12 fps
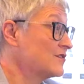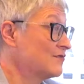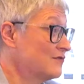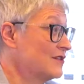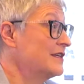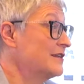a
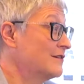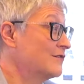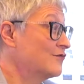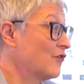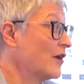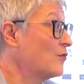really
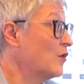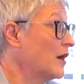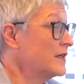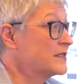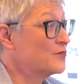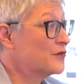great
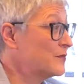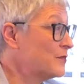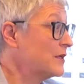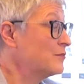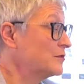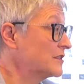way to bring
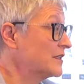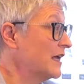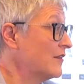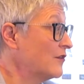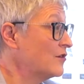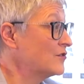people
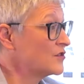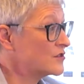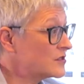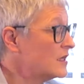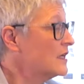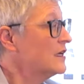together and
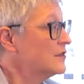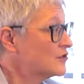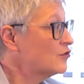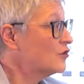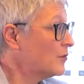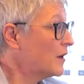just
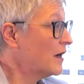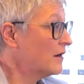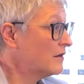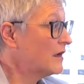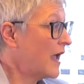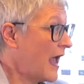talk
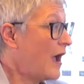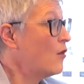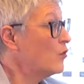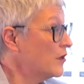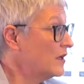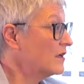about how
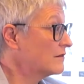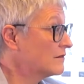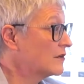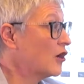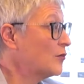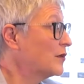we're
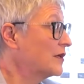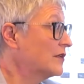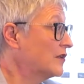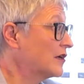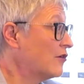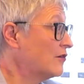coping
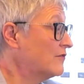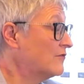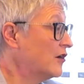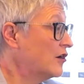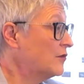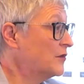in the current
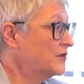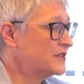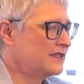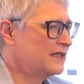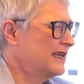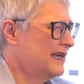environment.
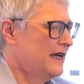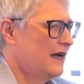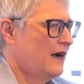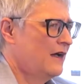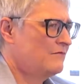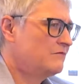And
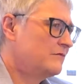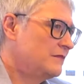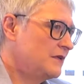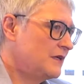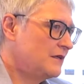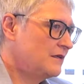I
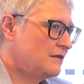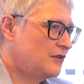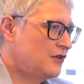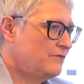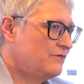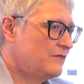
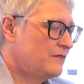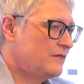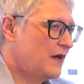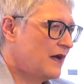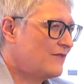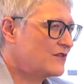
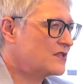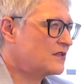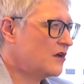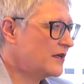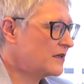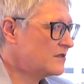have a
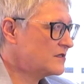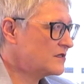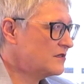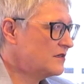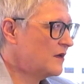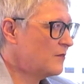slight
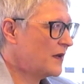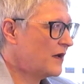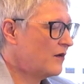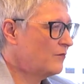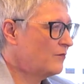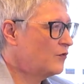concern
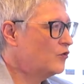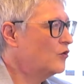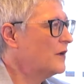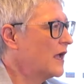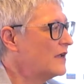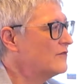about poor
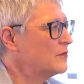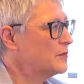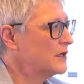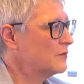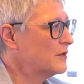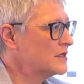behaviour
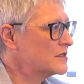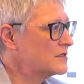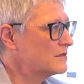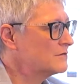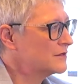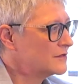being
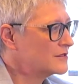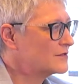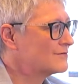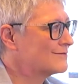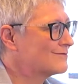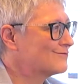missed
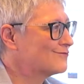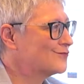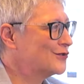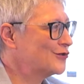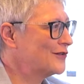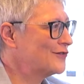because
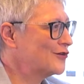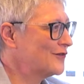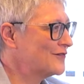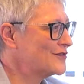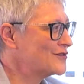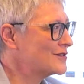we're not in the
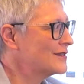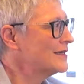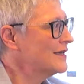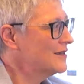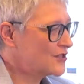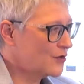office.
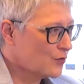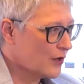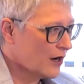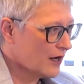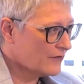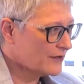So
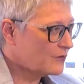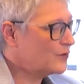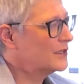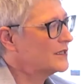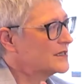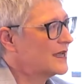I think
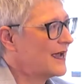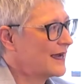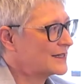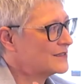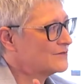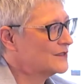we need to
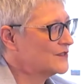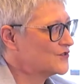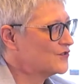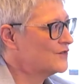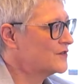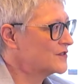actively
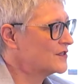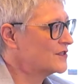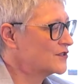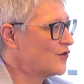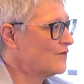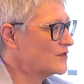surface
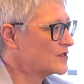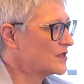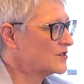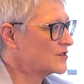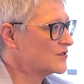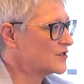these
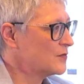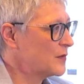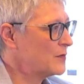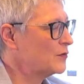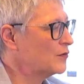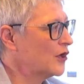conversations so
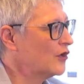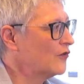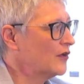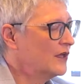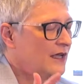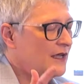people know
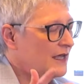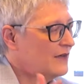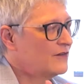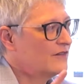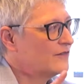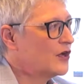that
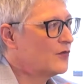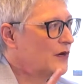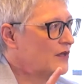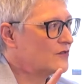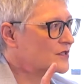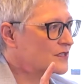even if no one
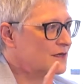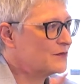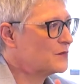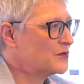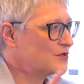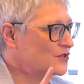else except
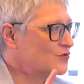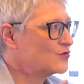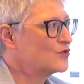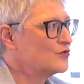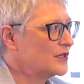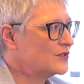the person you're
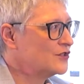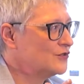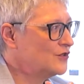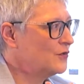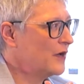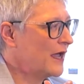talking to
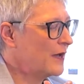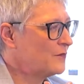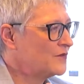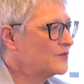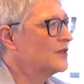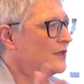knew it
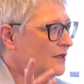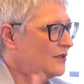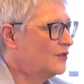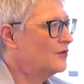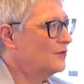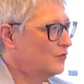happened,
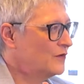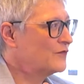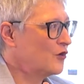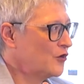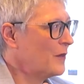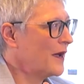we've
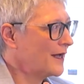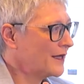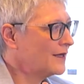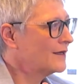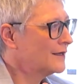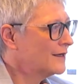got your back.
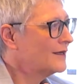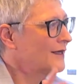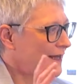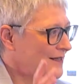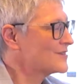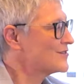
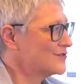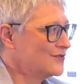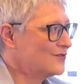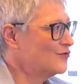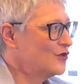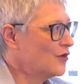It's
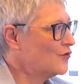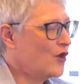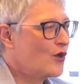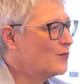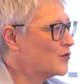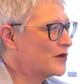
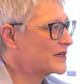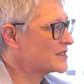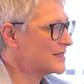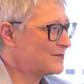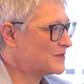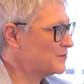no more
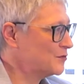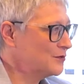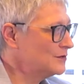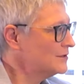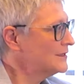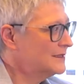
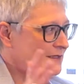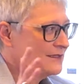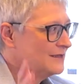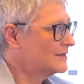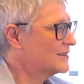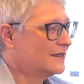acceptable
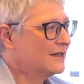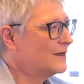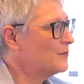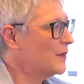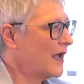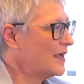
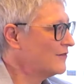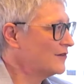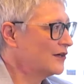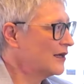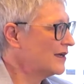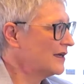to behave
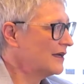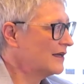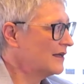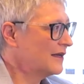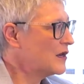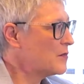in
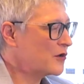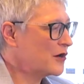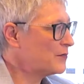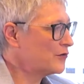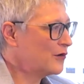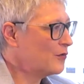an
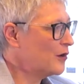inappropriate